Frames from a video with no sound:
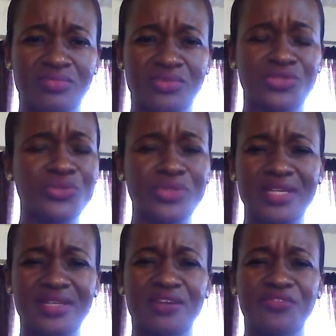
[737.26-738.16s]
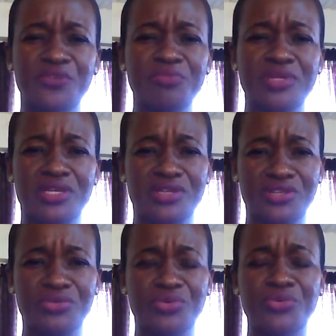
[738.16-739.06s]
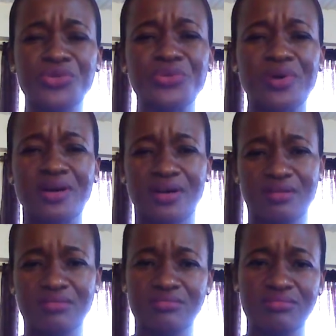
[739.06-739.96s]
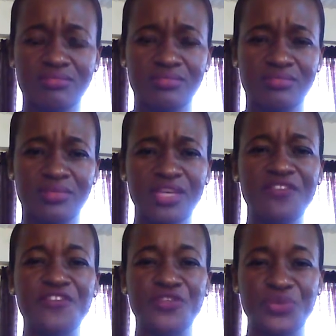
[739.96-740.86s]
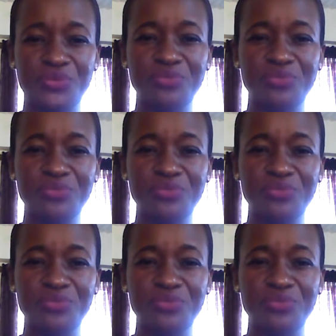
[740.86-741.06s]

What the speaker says: do not have to make you who you are. If you